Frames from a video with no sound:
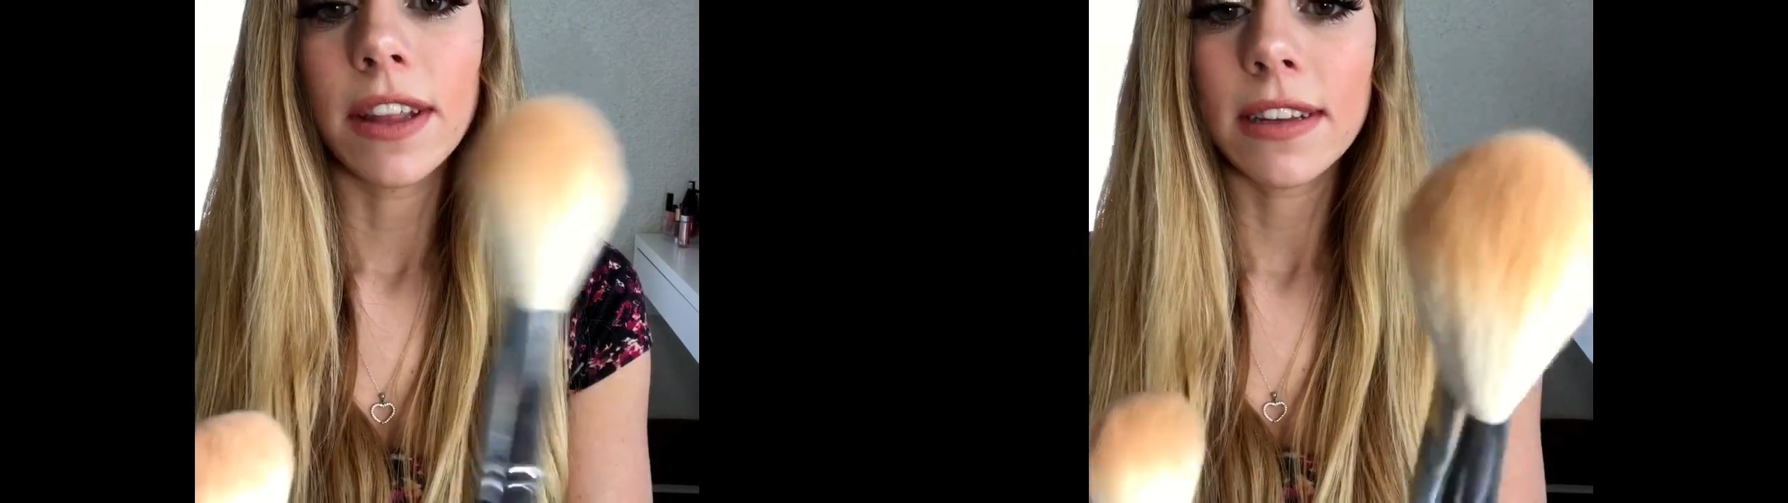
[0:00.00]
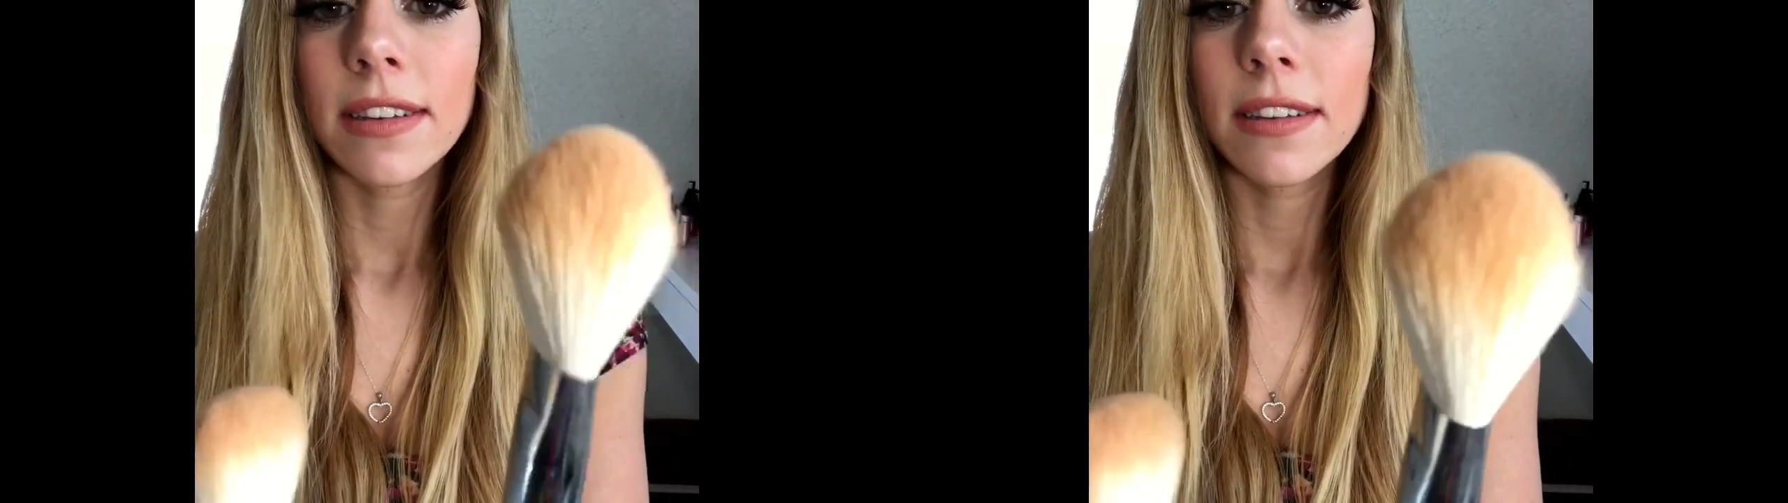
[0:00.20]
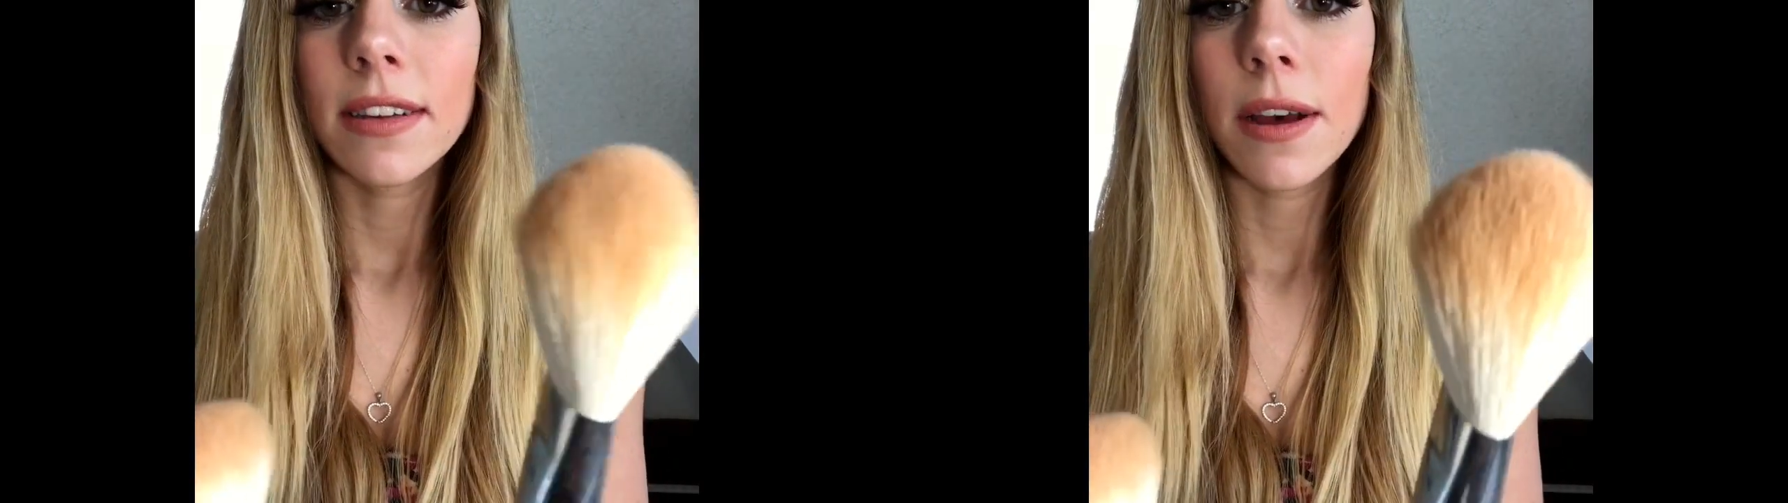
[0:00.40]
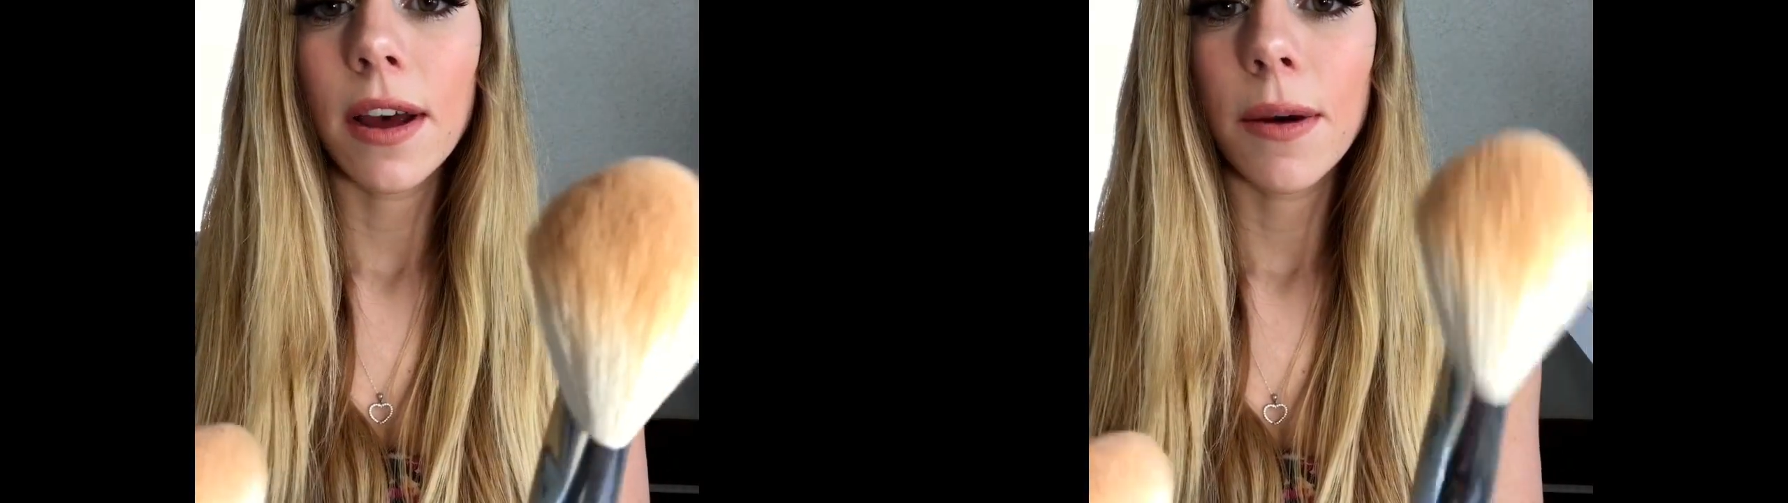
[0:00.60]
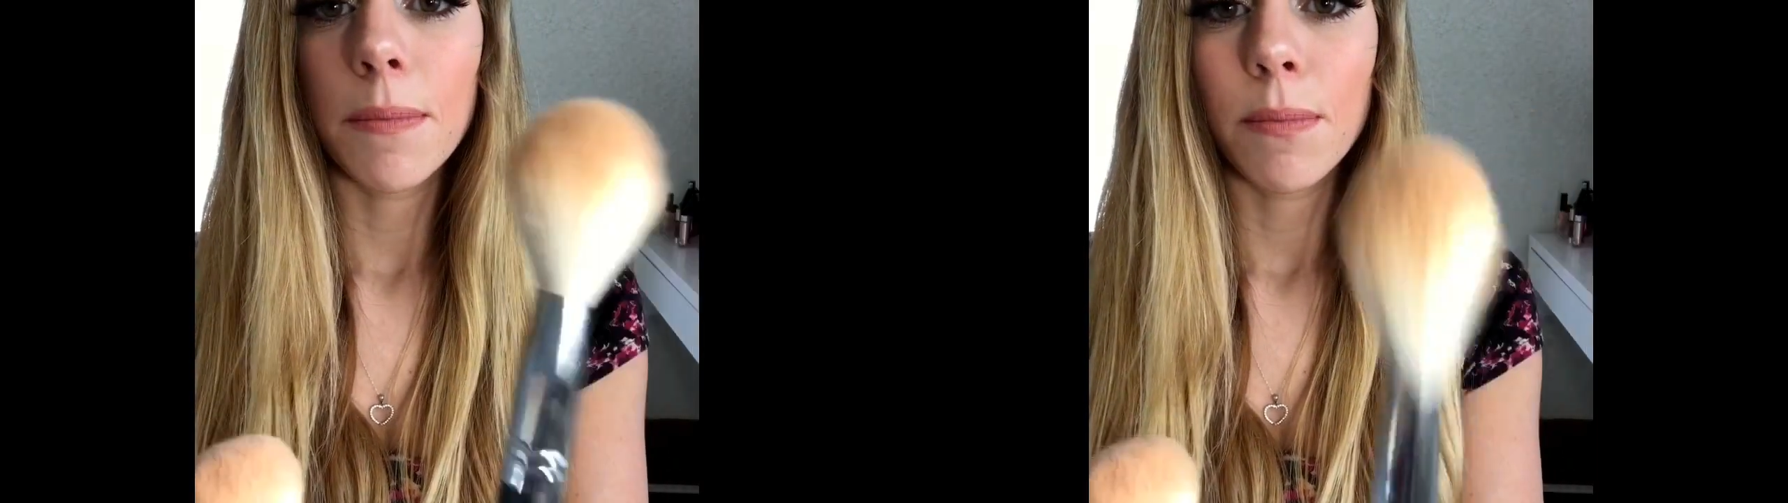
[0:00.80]
This is
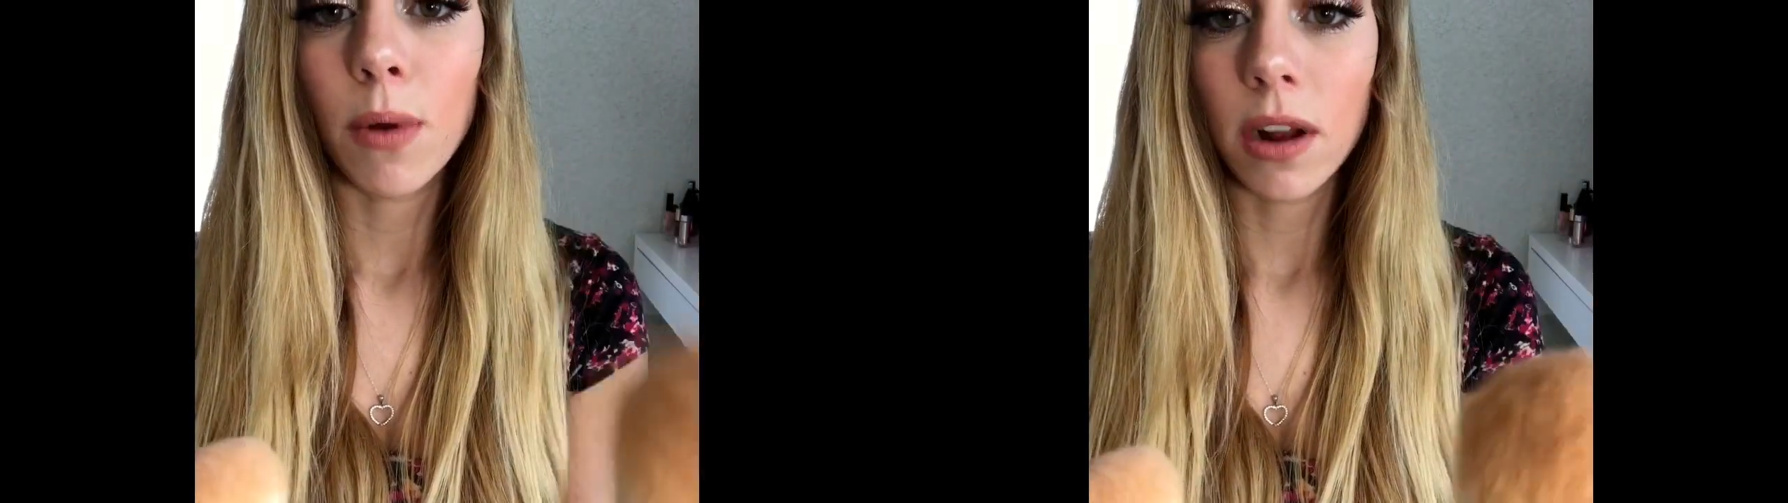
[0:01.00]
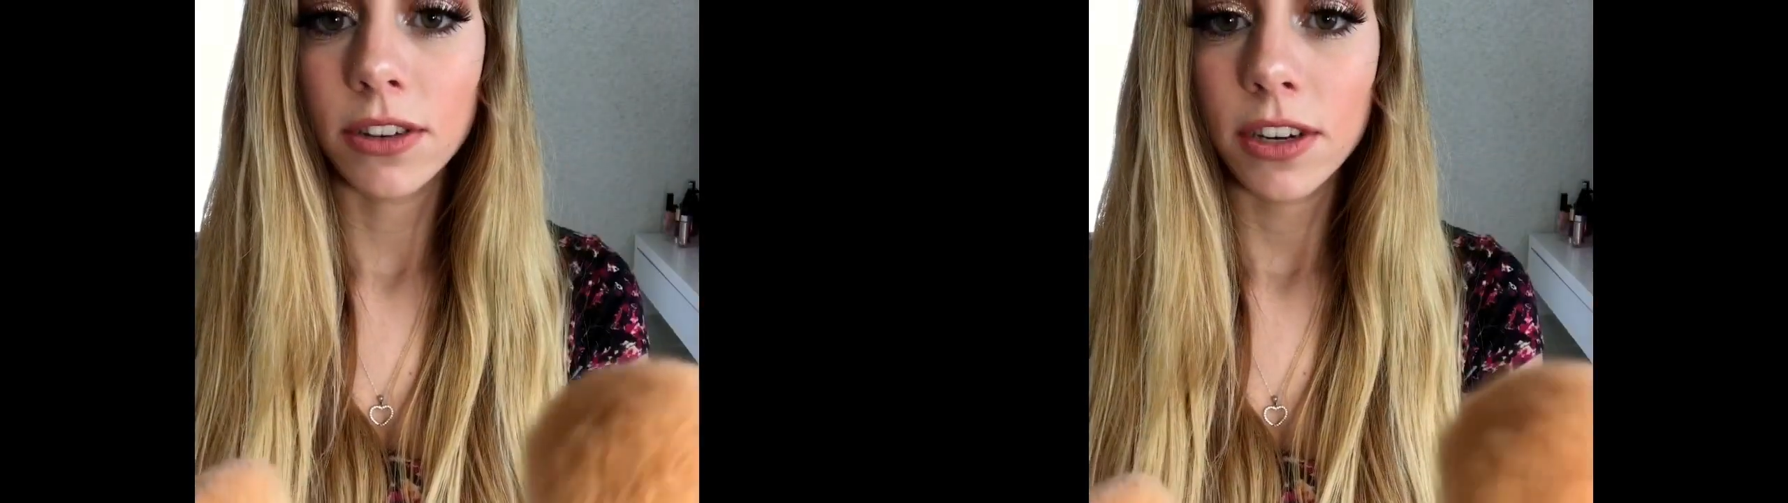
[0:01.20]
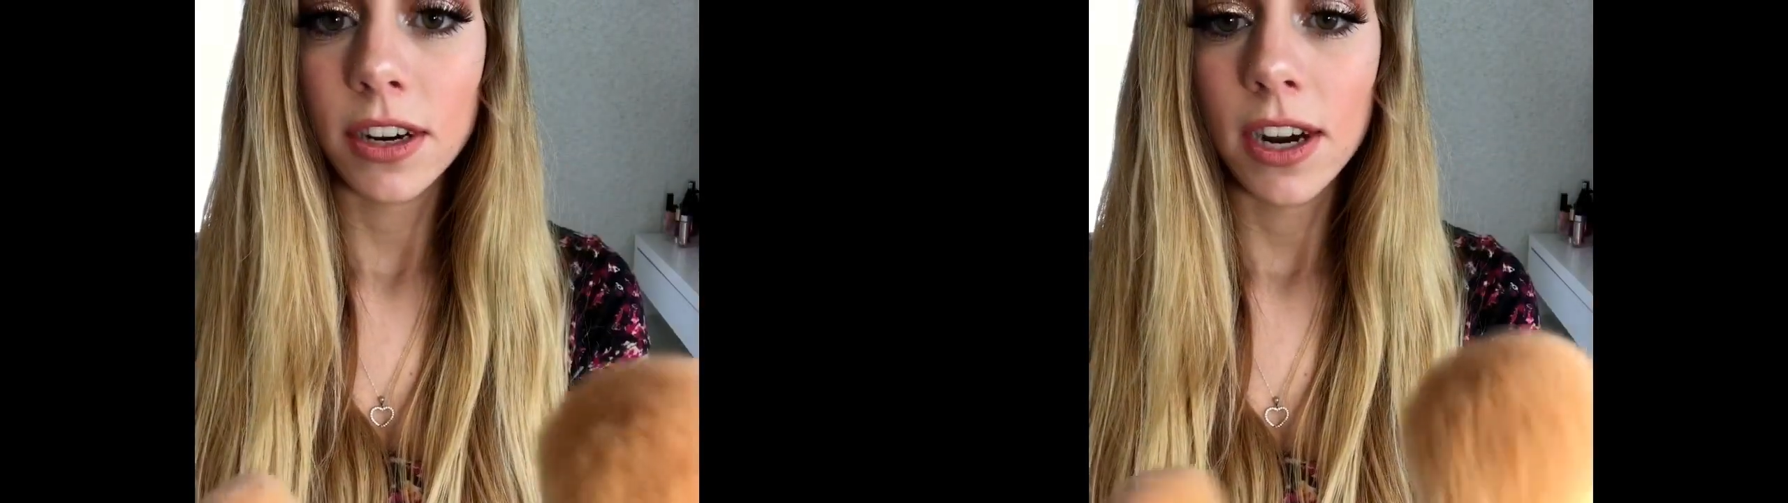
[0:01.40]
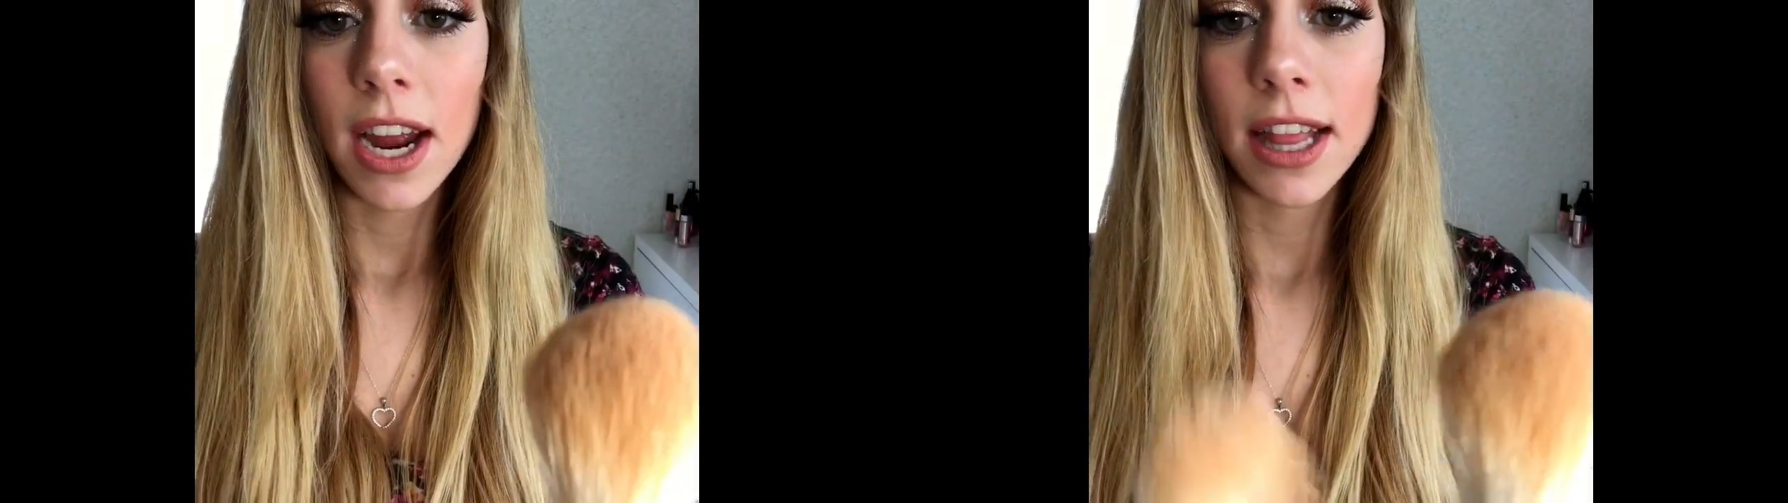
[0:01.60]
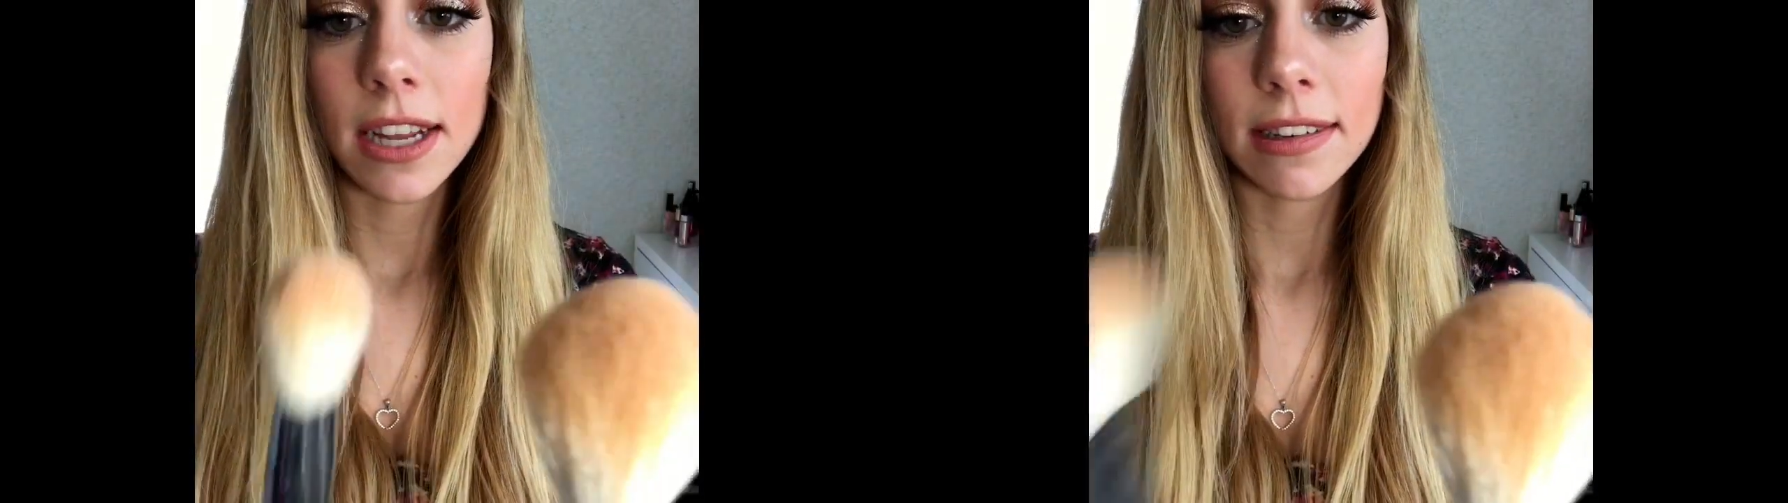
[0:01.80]
the bronzer,
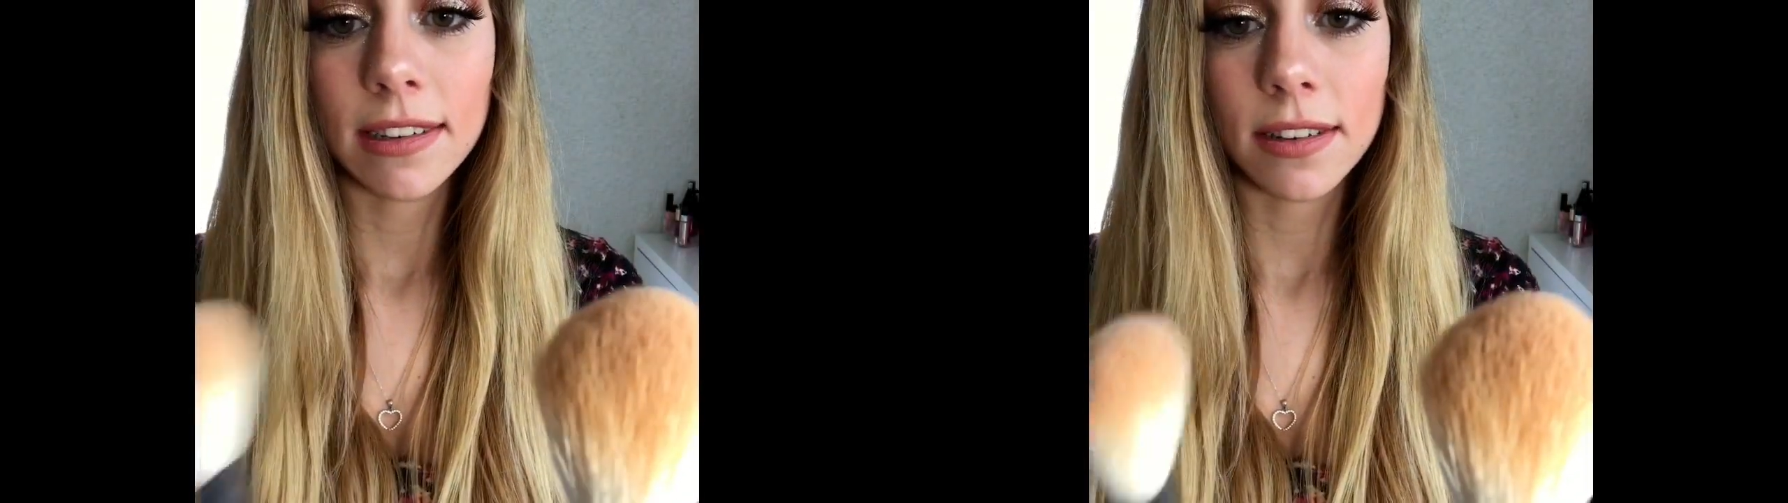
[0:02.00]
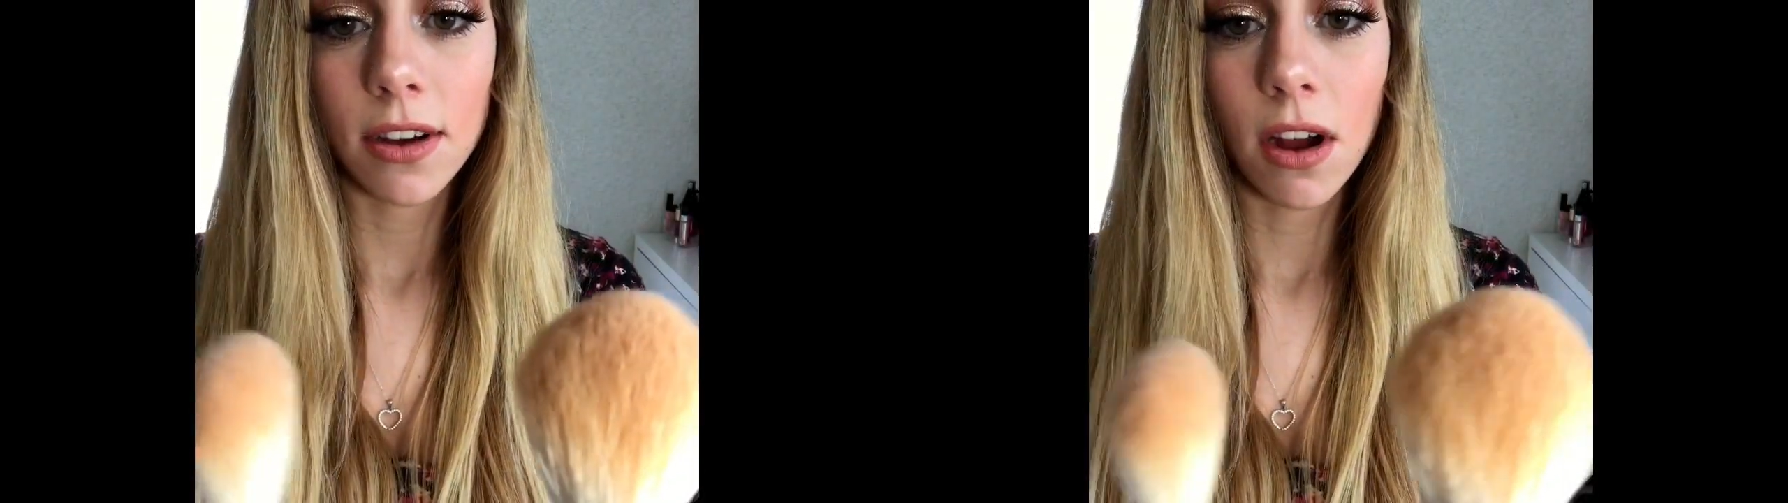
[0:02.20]
and this is the